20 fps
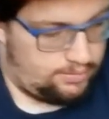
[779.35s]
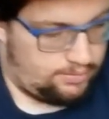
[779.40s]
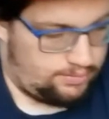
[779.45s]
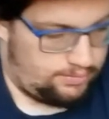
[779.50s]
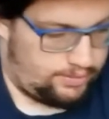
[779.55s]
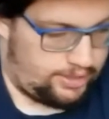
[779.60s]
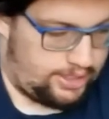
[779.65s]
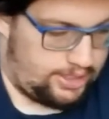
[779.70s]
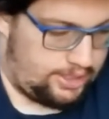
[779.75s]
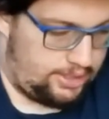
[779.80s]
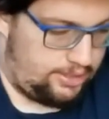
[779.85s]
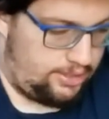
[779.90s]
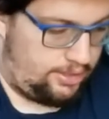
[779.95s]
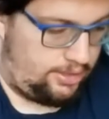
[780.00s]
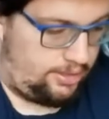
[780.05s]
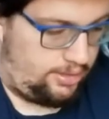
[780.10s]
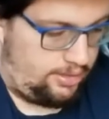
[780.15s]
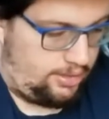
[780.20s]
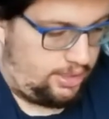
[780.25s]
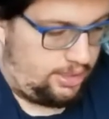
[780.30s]
right
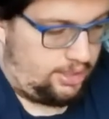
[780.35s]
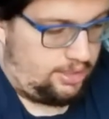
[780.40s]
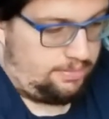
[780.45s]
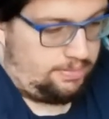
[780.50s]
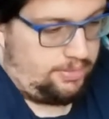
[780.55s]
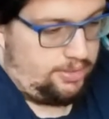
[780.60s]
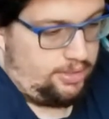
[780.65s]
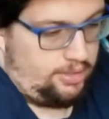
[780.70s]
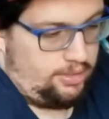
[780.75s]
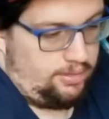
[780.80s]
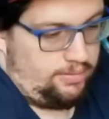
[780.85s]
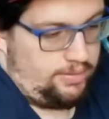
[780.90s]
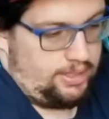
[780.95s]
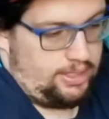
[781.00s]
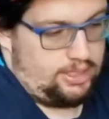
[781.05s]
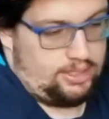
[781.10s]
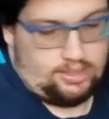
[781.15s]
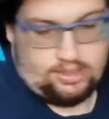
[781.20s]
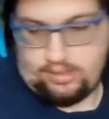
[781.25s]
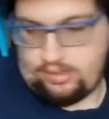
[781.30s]
here. I'm gonna put her right
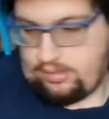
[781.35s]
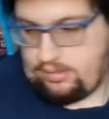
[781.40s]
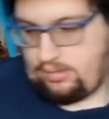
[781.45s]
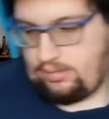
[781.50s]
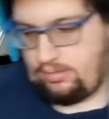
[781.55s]
here.